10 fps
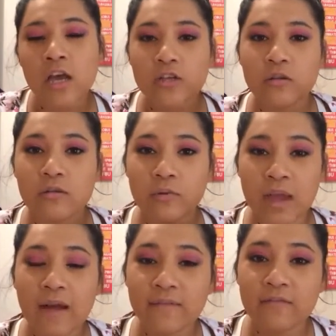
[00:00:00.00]
So that we
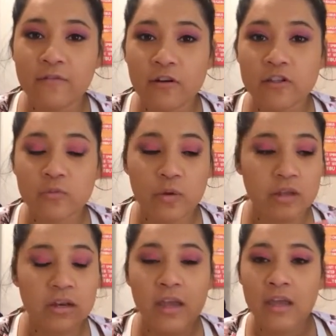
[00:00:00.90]
have the first
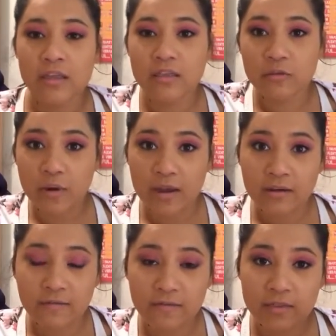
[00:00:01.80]
one, the
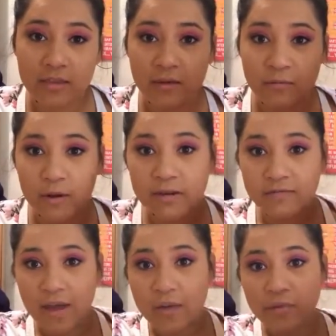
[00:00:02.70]
red
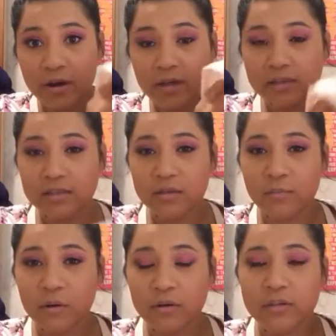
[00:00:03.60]
fabrics, the
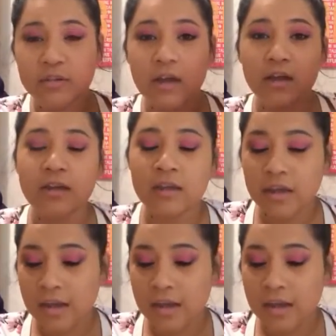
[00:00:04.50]
polka dot.